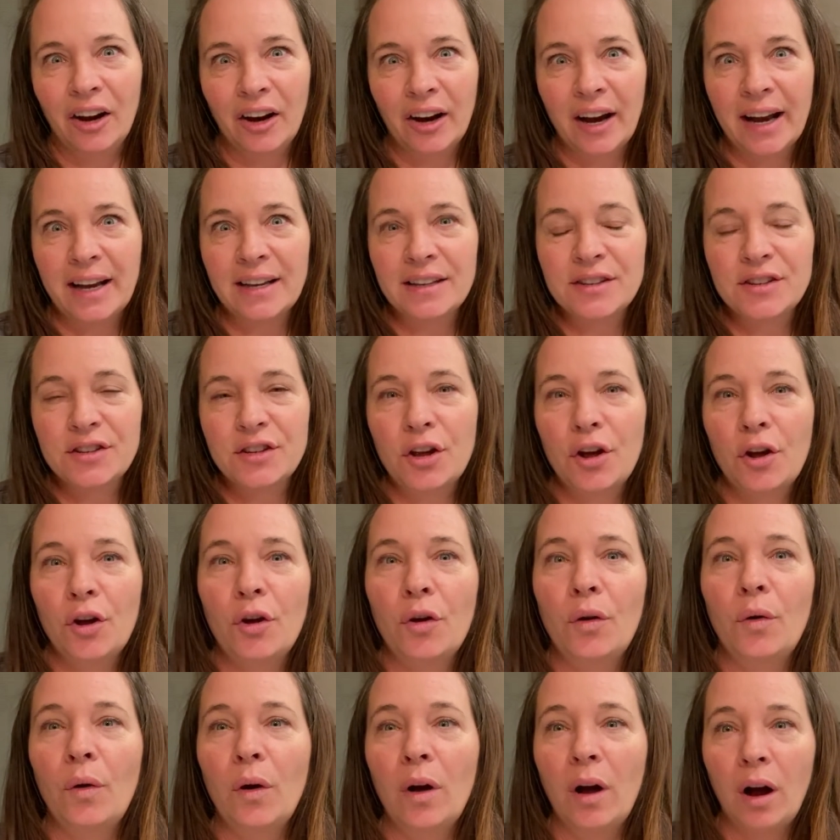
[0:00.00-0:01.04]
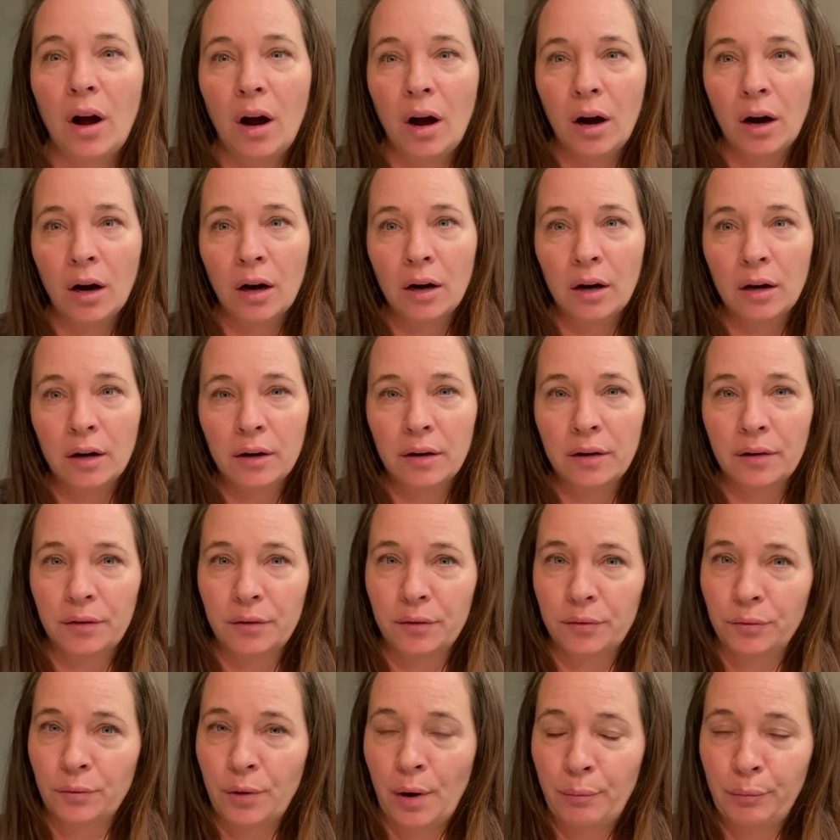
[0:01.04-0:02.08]
All right, so our
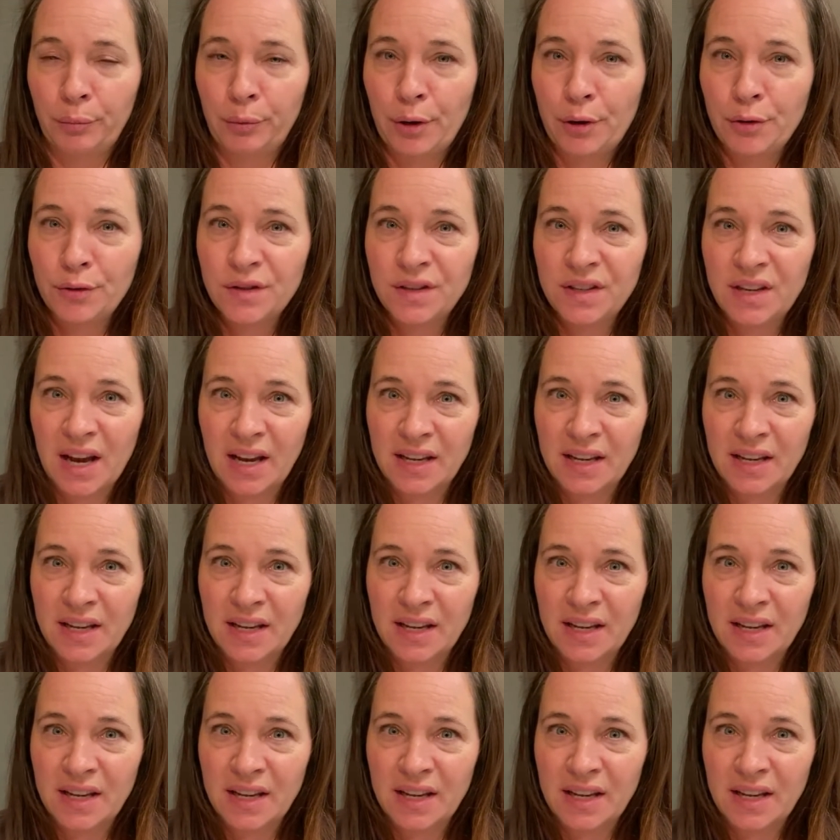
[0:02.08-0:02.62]
rump roast